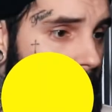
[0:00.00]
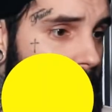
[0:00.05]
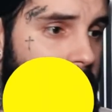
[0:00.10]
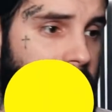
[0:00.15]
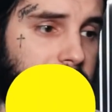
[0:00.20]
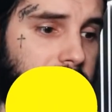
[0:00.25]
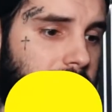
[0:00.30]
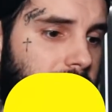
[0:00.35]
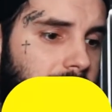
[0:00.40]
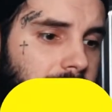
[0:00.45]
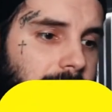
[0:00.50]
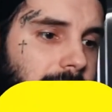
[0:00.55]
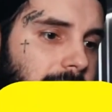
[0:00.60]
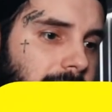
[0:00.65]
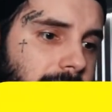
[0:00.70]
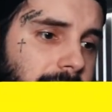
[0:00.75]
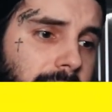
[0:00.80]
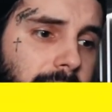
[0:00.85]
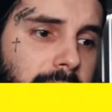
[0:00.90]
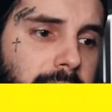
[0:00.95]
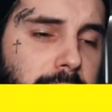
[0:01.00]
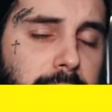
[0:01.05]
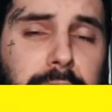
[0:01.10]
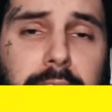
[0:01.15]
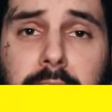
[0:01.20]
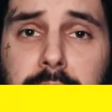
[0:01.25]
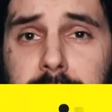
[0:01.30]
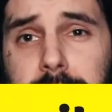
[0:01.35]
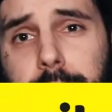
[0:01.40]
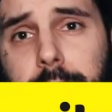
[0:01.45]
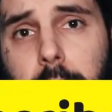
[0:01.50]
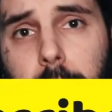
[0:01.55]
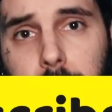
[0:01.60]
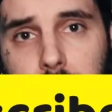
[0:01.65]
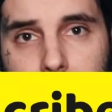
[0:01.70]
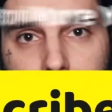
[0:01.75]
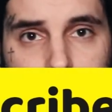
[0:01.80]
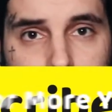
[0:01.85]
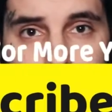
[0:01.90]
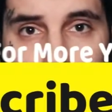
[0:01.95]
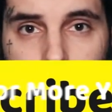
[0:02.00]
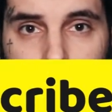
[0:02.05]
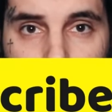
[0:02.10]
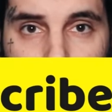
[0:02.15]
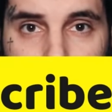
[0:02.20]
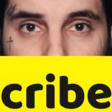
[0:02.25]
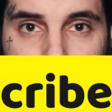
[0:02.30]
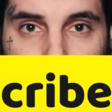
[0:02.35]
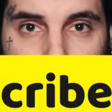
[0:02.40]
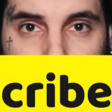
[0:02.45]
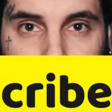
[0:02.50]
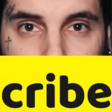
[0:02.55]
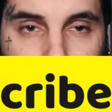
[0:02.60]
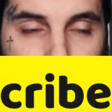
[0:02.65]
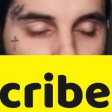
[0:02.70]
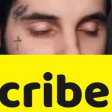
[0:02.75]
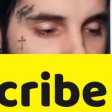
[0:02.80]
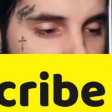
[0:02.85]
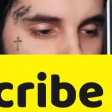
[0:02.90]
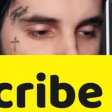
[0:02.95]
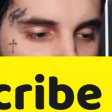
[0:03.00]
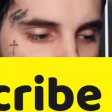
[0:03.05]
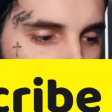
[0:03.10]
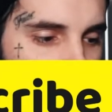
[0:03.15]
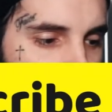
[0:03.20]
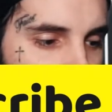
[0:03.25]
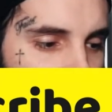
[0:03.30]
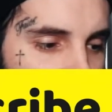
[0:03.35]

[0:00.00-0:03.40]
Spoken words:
Let's create some memories together. Let's